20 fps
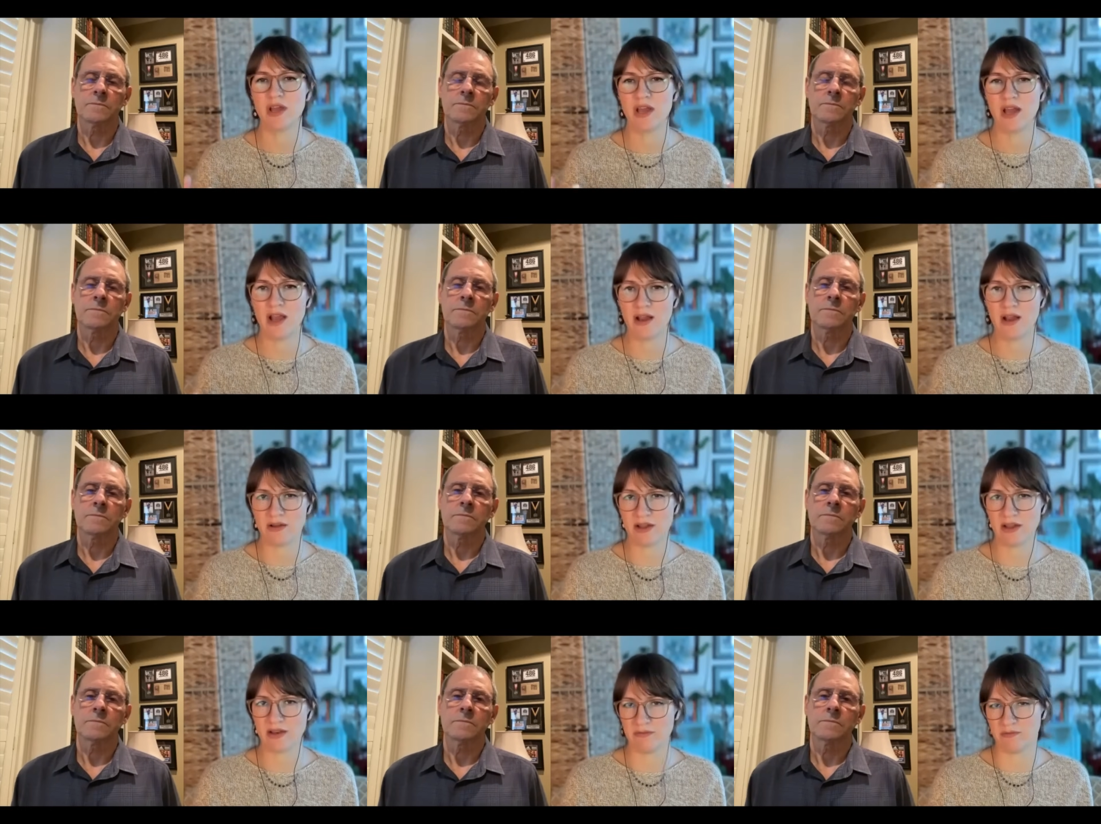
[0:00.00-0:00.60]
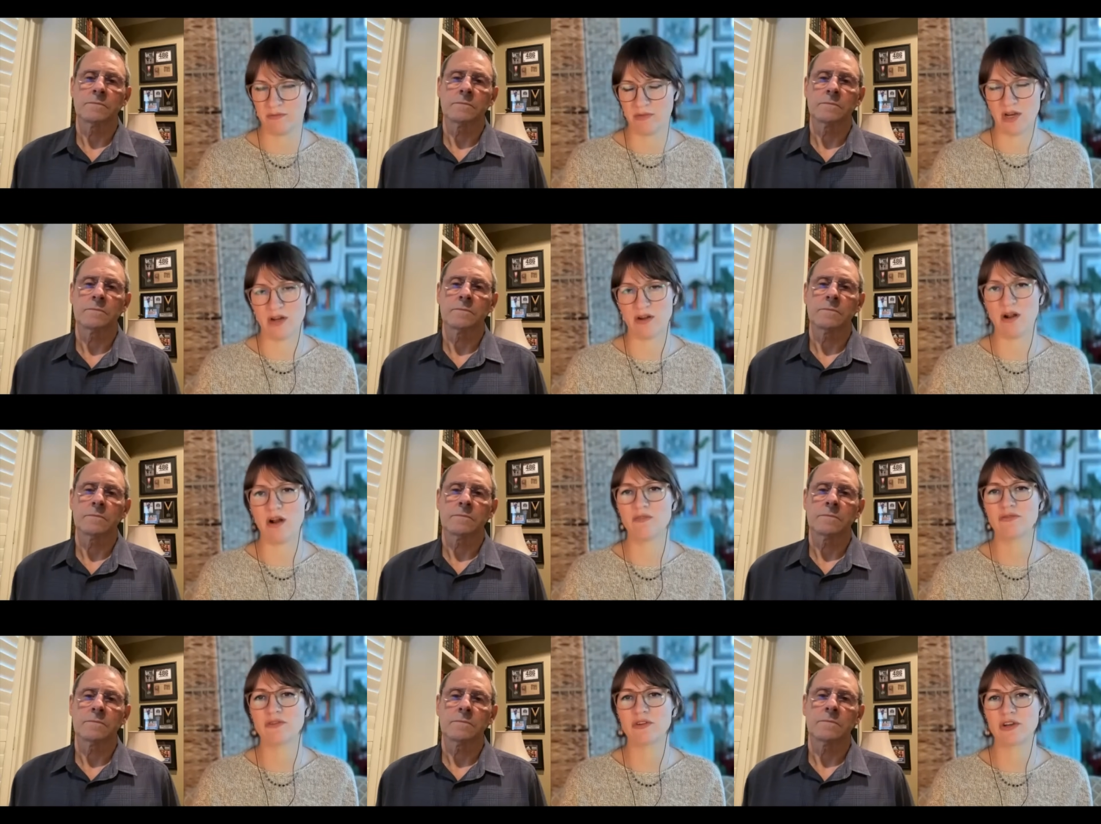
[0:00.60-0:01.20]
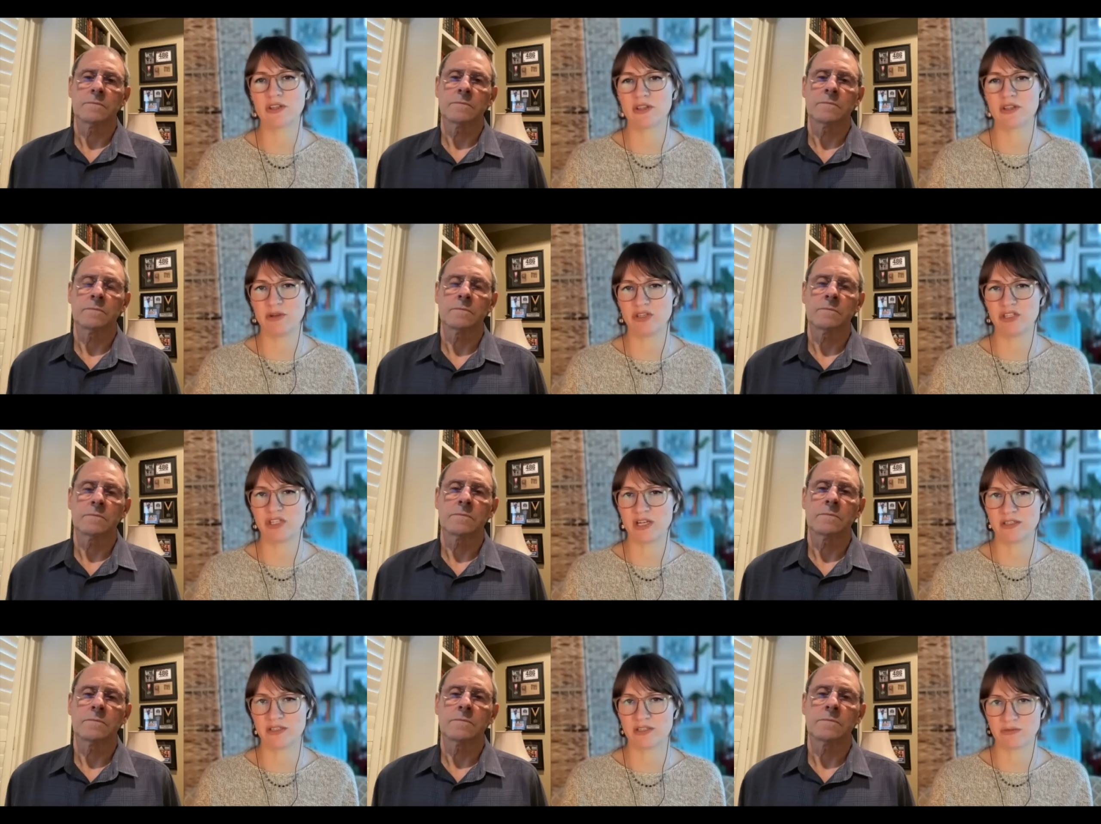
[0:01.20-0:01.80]
Speaker 1: ha- and and offering them a
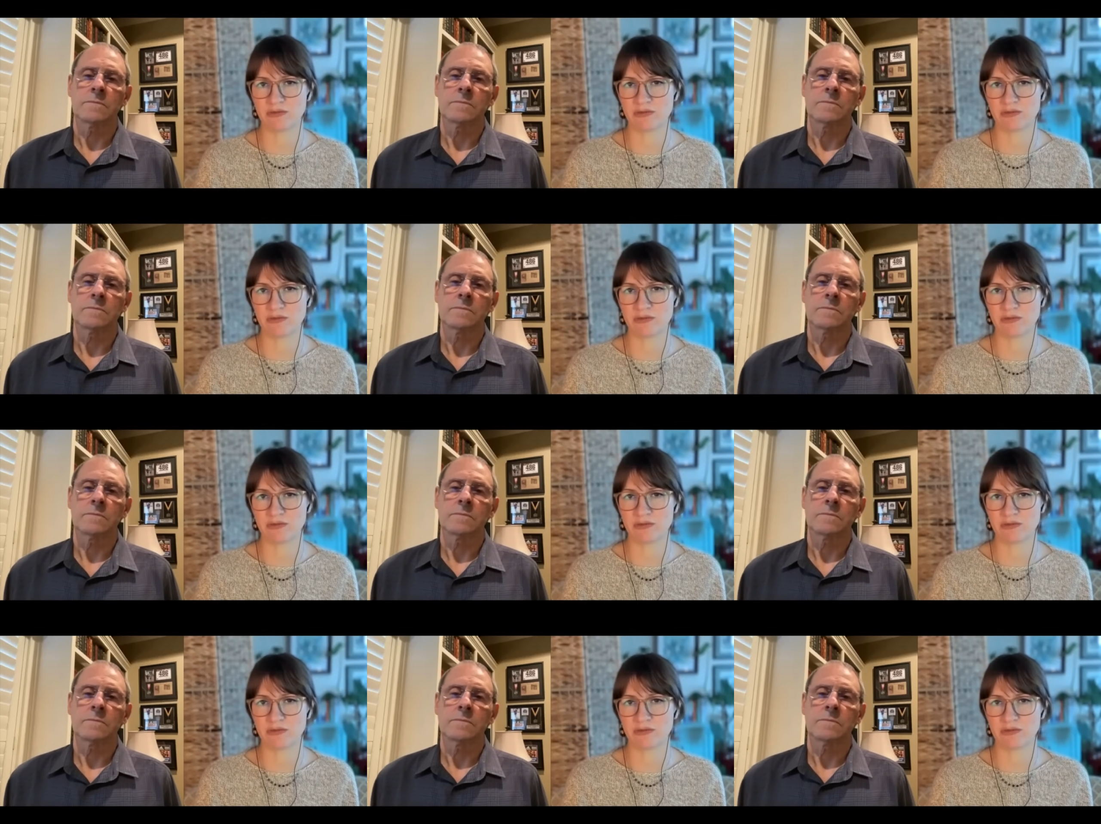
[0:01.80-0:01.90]
chance to